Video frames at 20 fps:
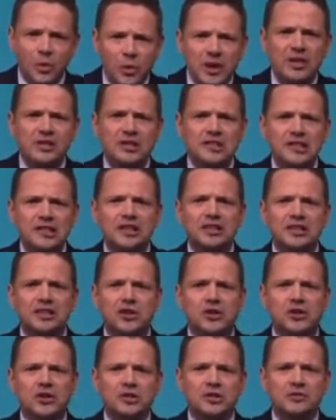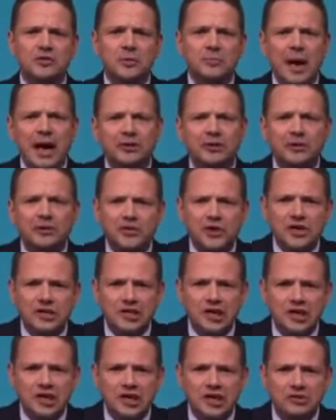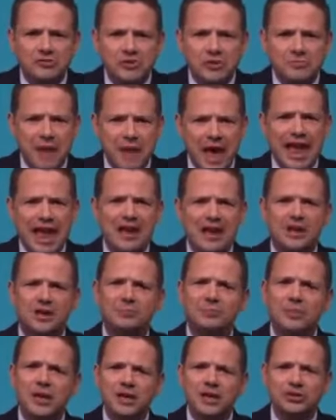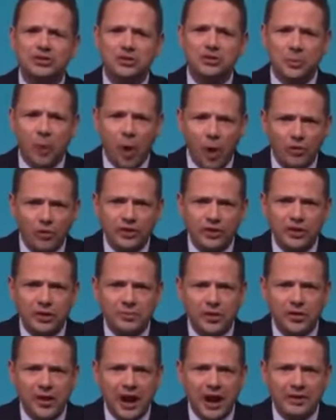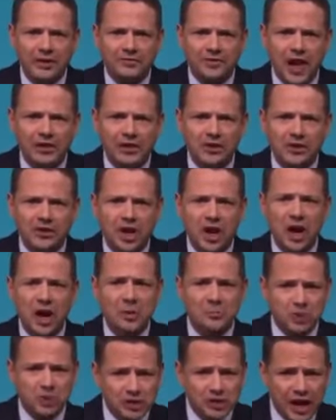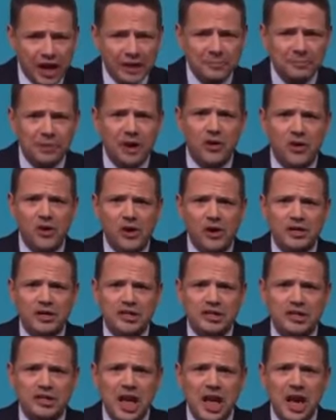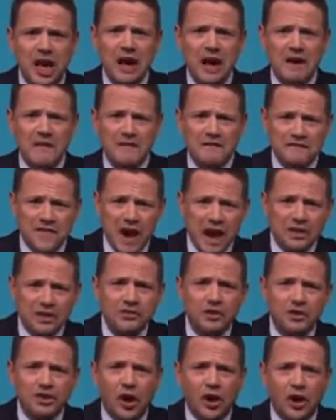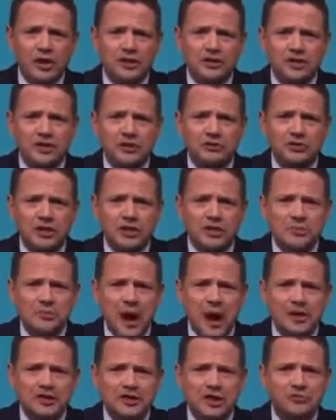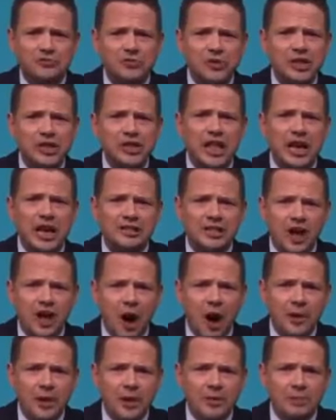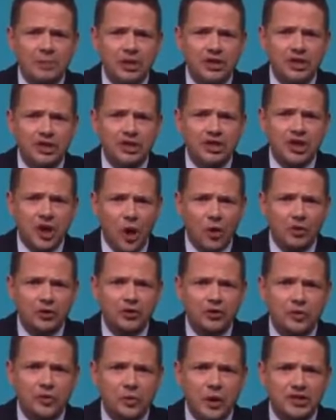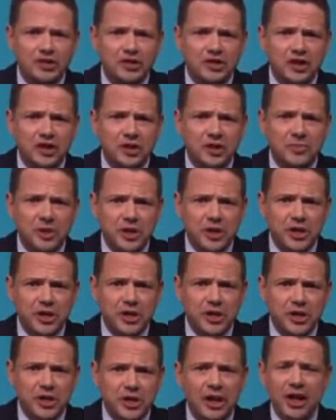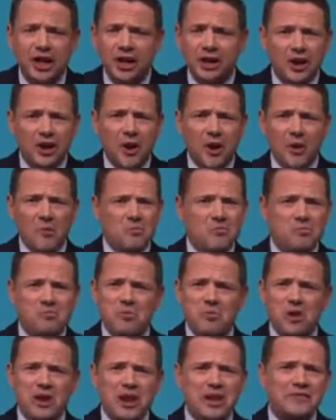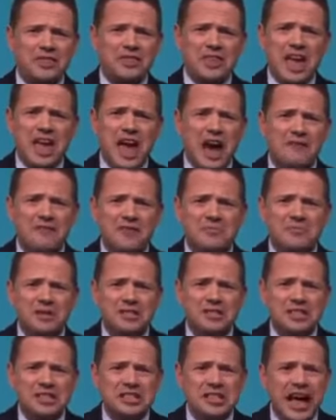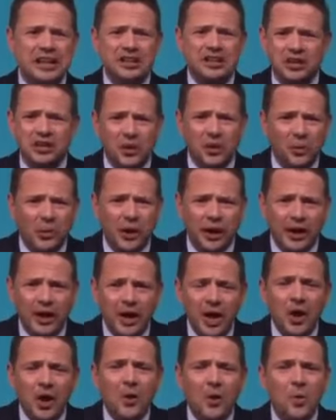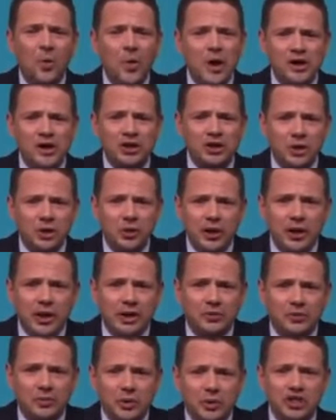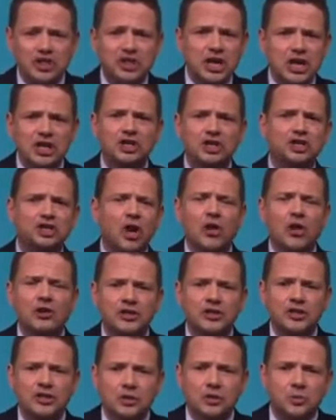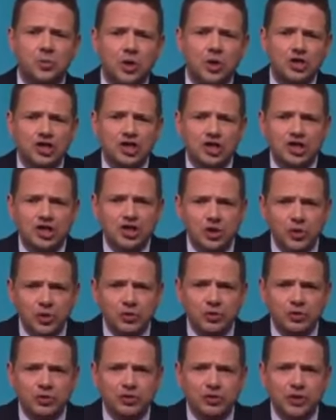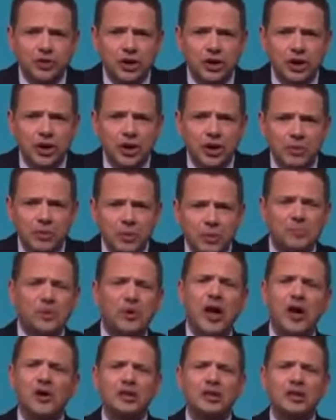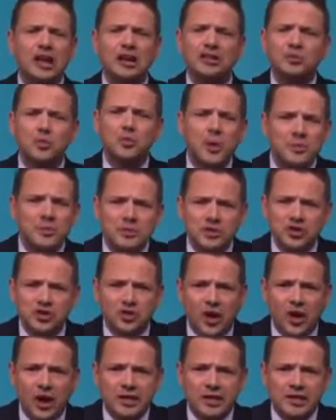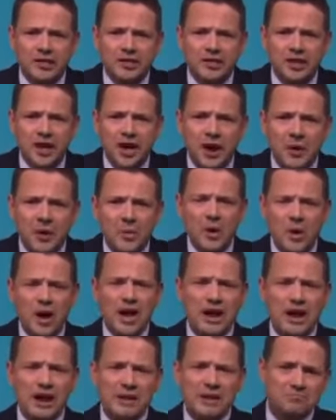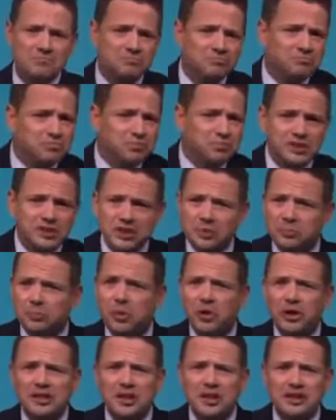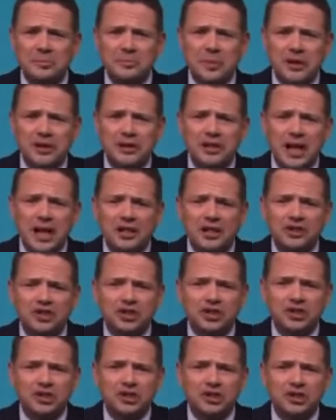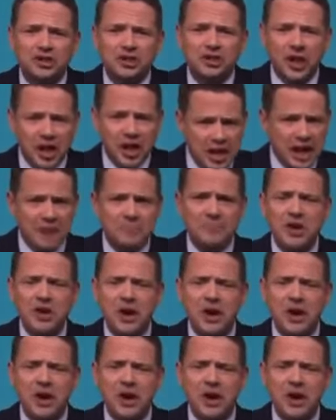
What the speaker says: We, the signatories of the Pact of Free Cities, remain committed to uphold the democratic values, protect minorities, fight for tolerance and transparency, and realize the common ambitious goals of the Western community. You know, whatever the government is not doing, we are doing it. We teach tolerance at Warsaw schools. We prioritize women's rights. We support independent cultures and